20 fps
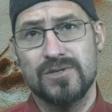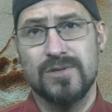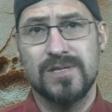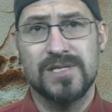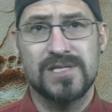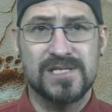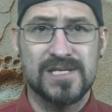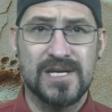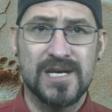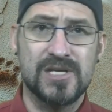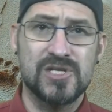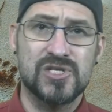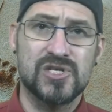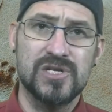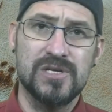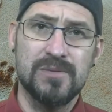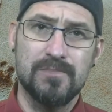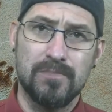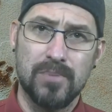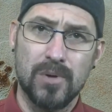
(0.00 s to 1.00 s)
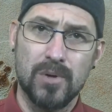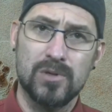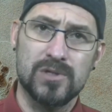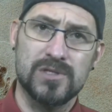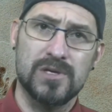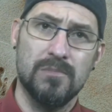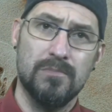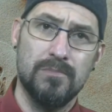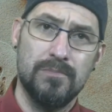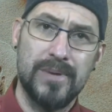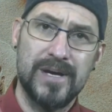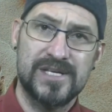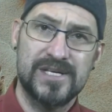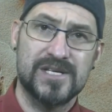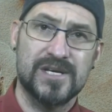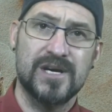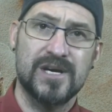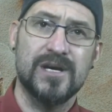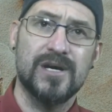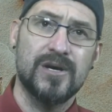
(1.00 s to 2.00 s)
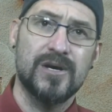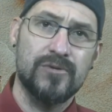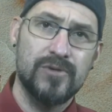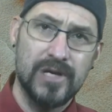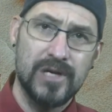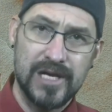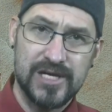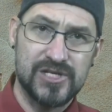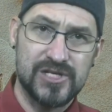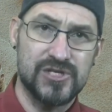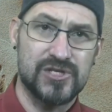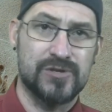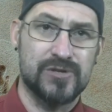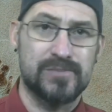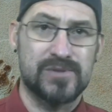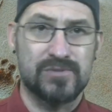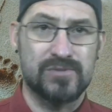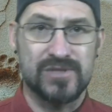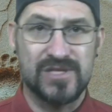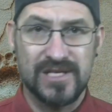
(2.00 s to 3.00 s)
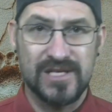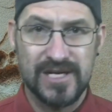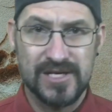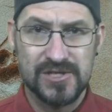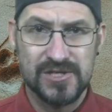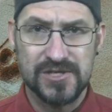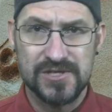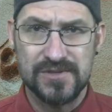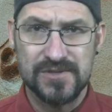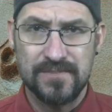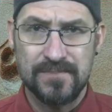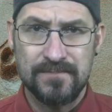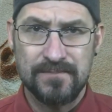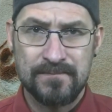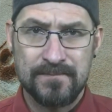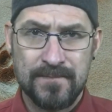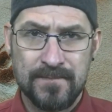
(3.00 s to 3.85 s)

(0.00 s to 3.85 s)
to intentionally build better relationships with teenagers.